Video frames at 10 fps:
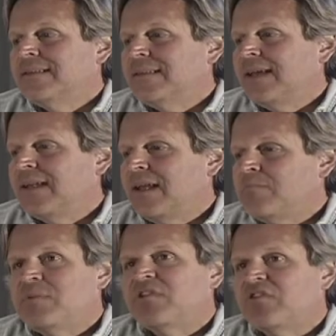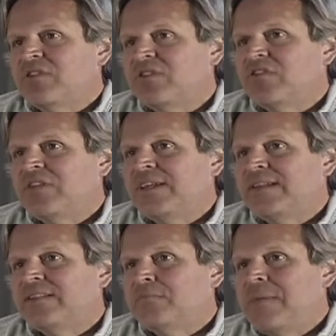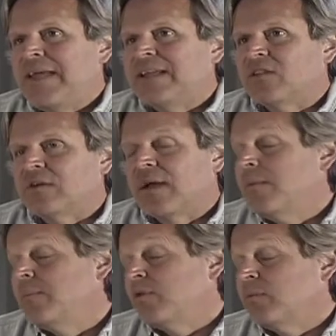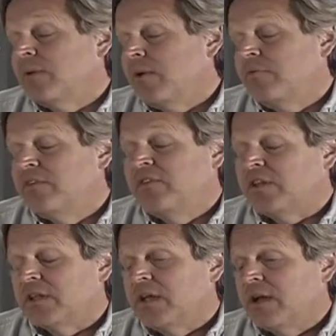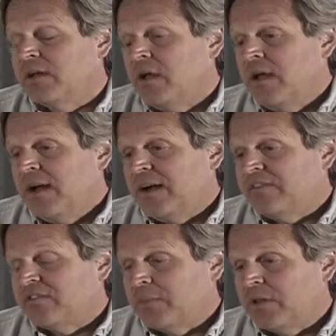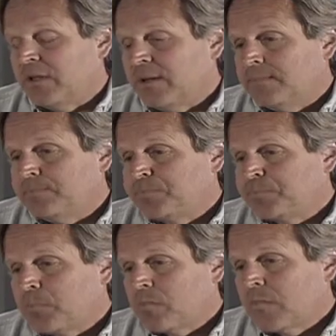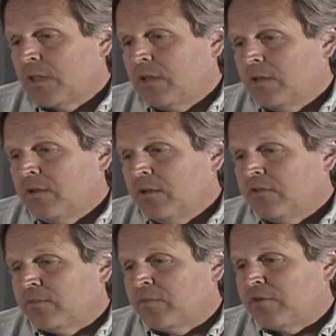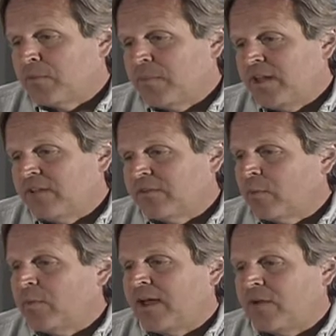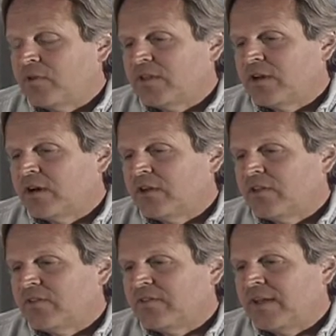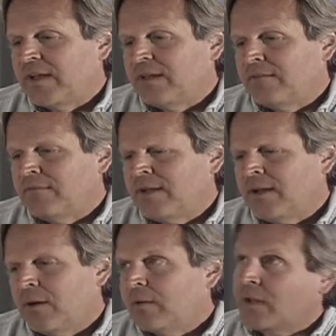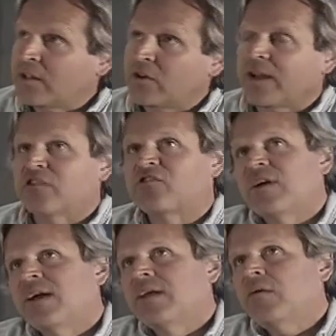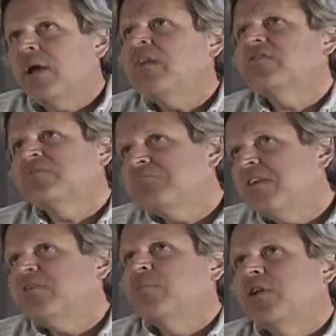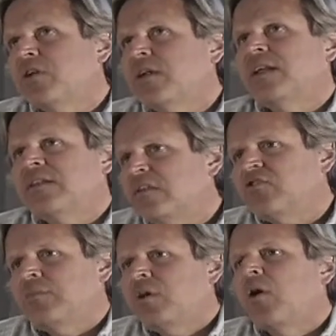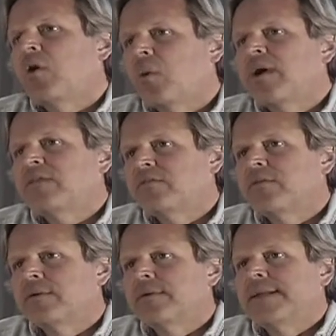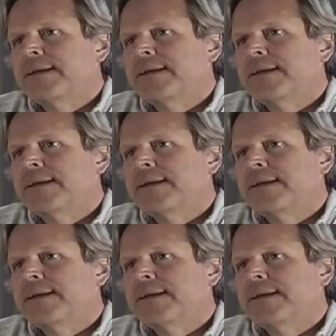ambition to make it look. I remember vividly on some of our meetings that we would have with the artists, and I look at a shot and I go, well, that's pretty good. That should be all right for